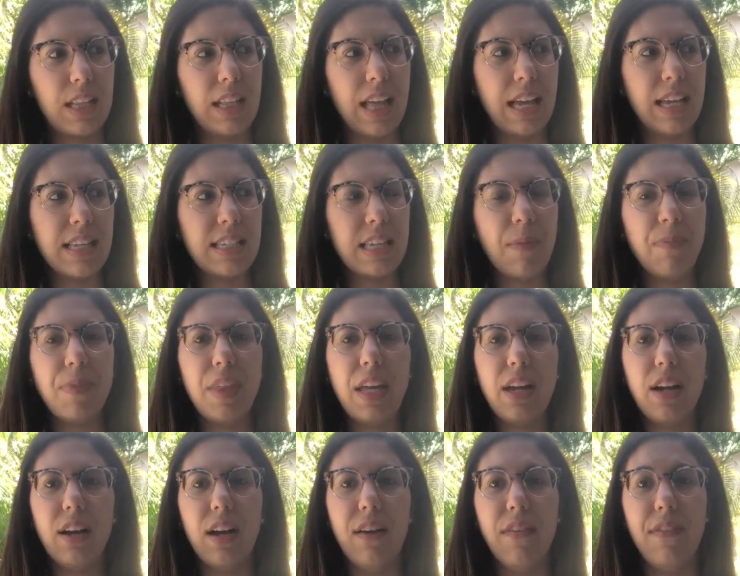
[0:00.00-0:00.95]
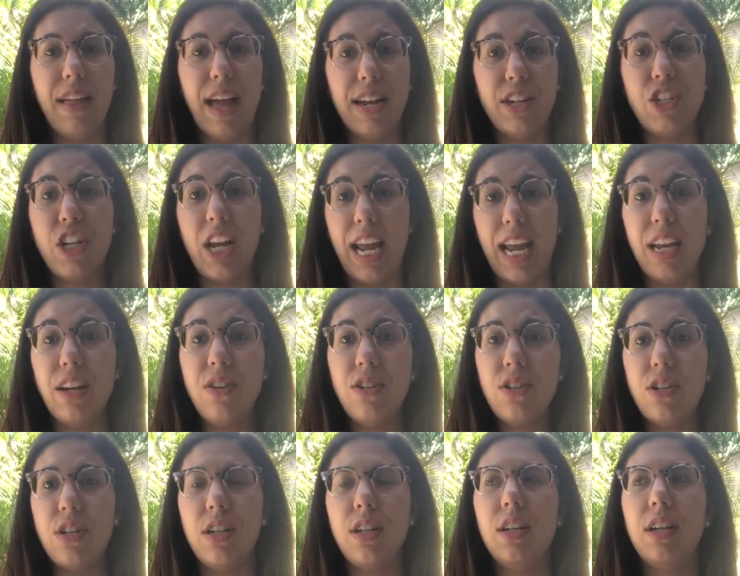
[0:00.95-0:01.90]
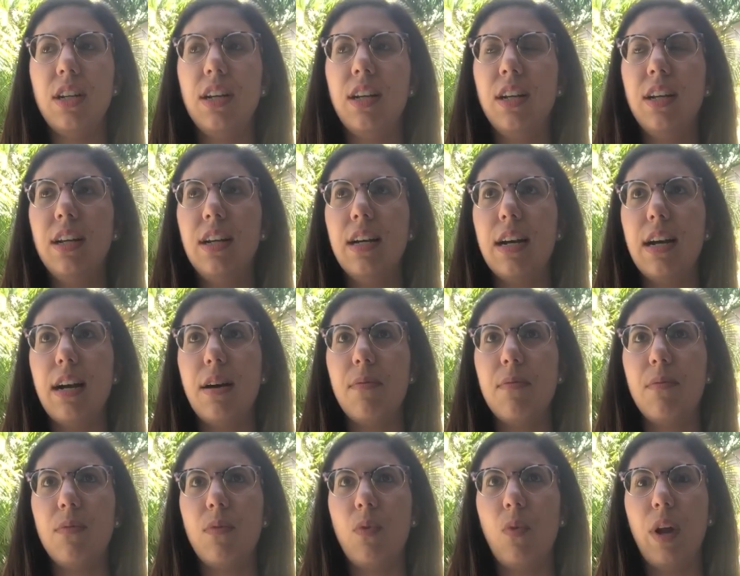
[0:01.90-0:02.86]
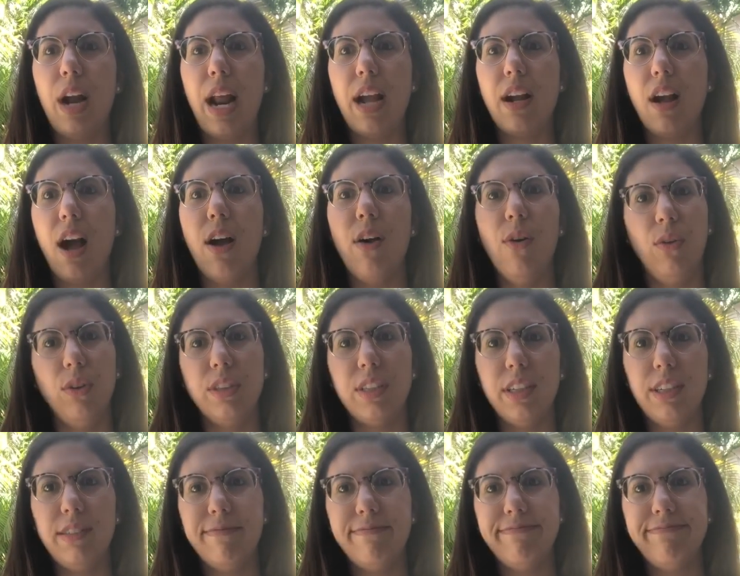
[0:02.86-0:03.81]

something of that changed when I got older.